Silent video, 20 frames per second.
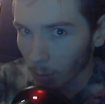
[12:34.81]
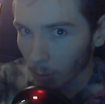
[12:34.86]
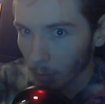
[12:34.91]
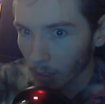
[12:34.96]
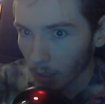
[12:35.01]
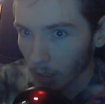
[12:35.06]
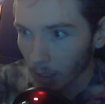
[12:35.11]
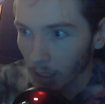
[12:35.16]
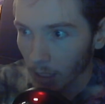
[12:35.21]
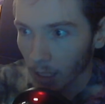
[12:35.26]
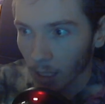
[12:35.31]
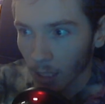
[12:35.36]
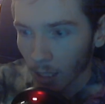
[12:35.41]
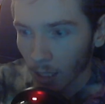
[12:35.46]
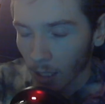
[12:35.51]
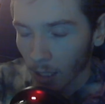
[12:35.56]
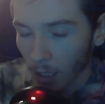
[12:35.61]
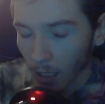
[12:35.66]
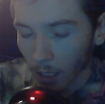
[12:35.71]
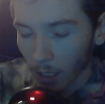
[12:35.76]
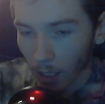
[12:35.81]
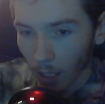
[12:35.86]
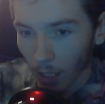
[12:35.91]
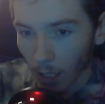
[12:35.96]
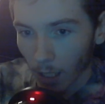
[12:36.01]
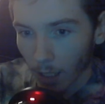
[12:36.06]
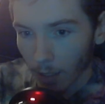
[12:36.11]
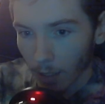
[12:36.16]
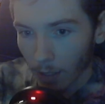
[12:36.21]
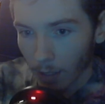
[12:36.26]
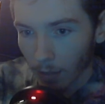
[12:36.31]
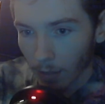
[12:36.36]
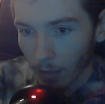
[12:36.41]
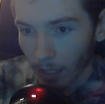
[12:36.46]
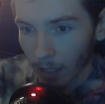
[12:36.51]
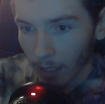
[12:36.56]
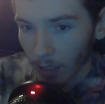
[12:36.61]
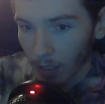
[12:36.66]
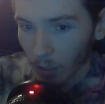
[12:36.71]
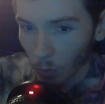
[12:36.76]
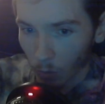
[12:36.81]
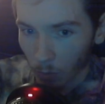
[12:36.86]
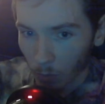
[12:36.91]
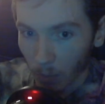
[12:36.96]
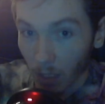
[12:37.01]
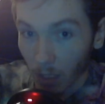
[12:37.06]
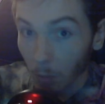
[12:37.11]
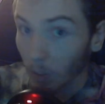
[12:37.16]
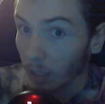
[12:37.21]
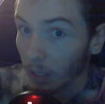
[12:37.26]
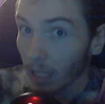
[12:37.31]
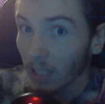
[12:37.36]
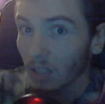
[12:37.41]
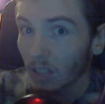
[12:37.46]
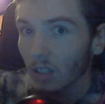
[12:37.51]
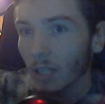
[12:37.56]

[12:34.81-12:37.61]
be. At least with me, but that doesn't